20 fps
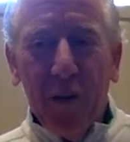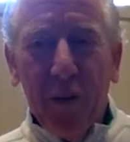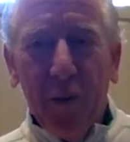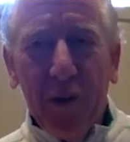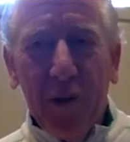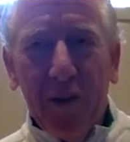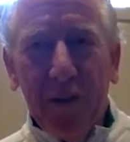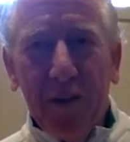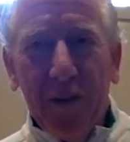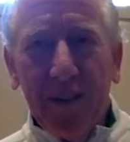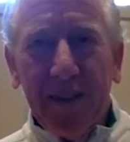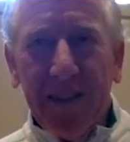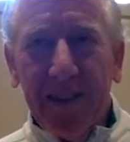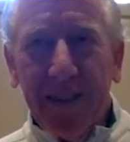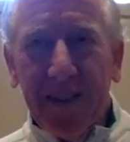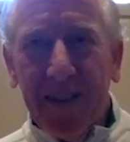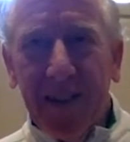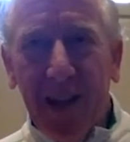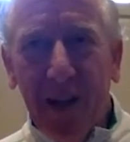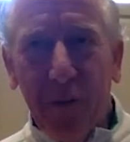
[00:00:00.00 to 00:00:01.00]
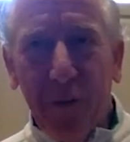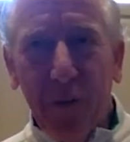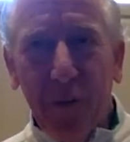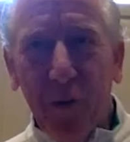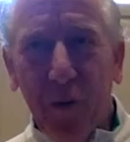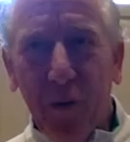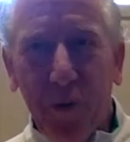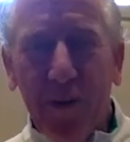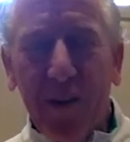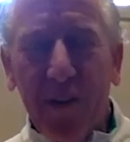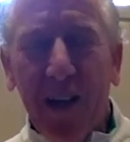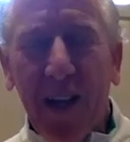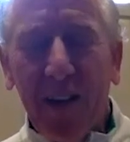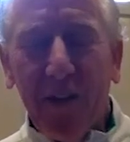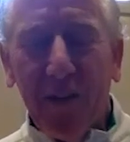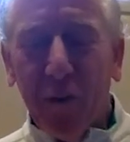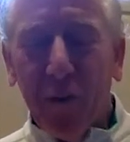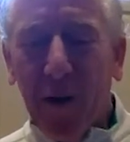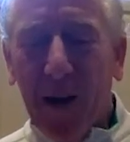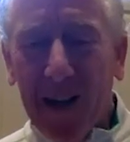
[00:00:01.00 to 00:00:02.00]
We just never really
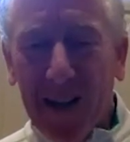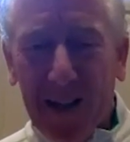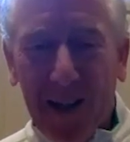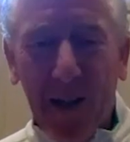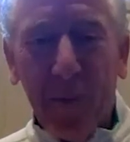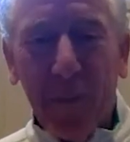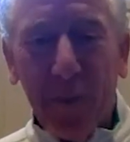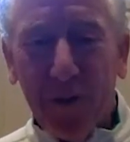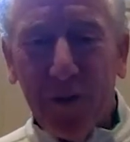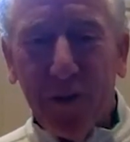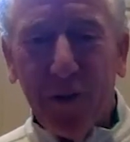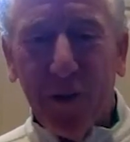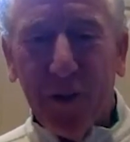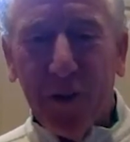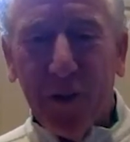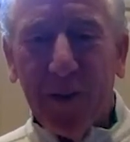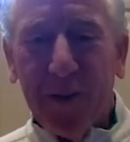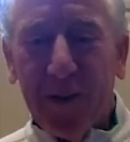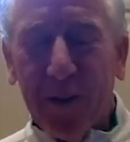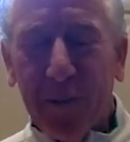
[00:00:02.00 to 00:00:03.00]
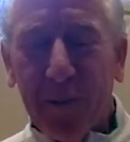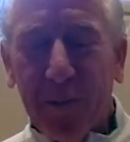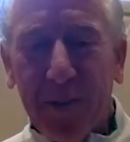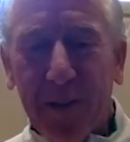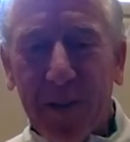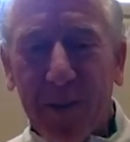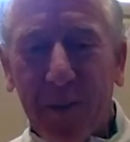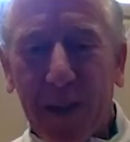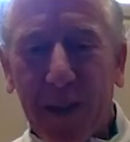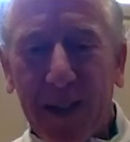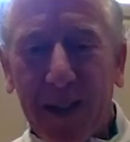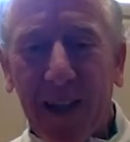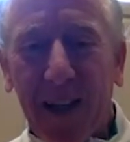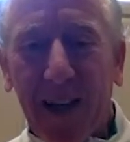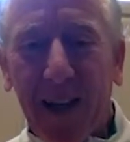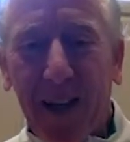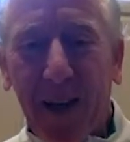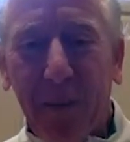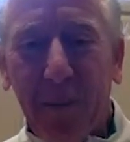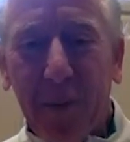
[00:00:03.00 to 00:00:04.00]
had the right chemistry to make that happen.